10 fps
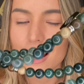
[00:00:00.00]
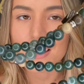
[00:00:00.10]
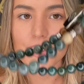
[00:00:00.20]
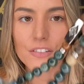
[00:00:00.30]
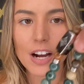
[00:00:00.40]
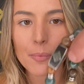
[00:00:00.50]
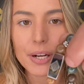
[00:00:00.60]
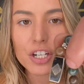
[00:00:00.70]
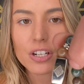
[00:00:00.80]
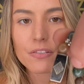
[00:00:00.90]
their
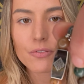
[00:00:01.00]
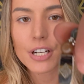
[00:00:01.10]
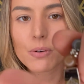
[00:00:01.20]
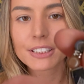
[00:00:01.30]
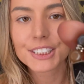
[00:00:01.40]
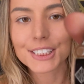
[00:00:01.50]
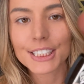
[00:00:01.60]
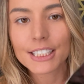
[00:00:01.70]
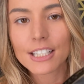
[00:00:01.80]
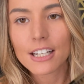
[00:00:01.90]
vibration and
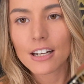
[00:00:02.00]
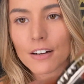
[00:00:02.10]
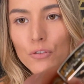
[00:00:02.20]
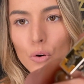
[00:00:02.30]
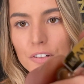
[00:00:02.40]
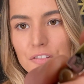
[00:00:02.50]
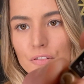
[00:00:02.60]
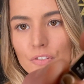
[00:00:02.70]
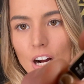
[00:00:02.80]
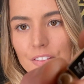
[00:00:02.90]
frequency. Of course,
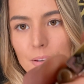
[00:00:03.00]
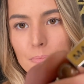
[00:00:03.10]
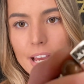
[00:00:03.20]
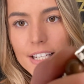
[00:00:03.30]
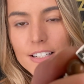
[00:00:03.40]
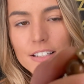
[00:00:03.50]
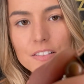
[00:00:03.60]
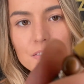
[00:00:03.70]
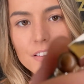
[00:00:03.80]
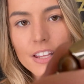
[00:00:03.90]
you've got the
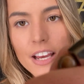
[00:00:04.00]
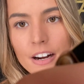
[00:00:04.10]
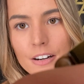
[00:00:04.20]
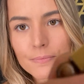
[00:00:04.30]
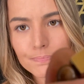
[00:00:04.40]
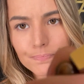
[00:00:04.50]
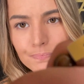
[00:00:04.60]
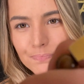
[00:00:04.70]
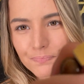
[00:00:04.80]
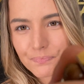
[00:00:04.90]
mantis there
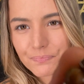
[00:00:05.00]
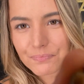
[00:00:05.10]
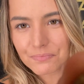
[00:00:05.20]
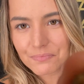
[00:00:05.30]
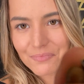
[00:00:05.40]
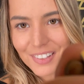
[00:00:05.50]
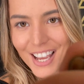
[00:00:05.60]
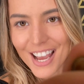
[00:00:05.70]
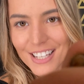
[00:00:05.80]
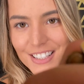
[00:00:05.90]

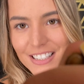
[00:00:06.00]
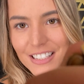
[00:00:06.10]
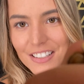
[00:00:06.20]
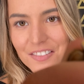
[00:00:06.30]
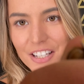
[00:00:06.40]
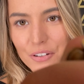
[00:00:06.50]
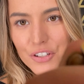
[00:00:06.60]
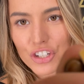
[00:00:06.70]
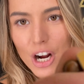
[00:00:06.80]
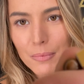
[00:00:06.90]
and the
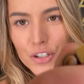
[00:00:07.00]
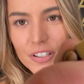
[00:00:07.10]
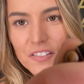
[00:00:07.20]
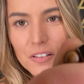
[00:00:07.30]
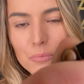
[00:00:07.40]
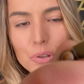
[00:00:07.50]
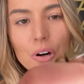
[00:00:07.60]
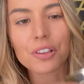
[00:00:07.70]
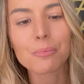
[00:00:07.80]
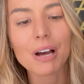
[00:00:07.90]
sacred geometry symbol
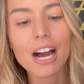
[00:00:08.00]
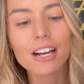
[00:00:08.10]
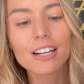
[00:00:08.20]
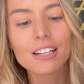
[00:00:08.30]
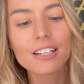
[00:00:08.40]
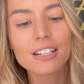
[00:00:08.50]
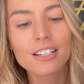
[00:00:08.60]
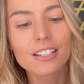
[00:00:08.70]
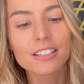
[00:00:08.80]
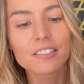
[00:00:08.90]
on the back.
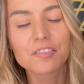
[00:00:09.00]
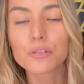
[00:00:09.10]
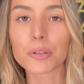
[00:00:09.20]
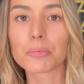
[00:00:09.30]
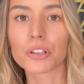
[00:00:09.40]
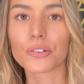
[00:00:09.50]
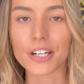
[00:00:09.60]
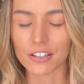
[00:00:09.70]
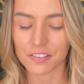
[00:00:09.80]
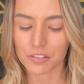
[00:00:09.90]
Super
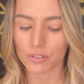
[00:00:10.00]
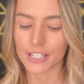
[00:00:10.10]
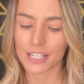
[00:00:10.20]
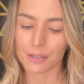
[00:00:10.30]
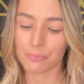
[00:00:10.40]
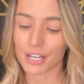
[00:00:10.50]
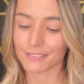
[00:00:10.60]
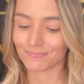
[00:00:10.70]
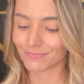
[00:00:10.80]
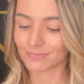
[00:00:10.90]
blurry on screen, but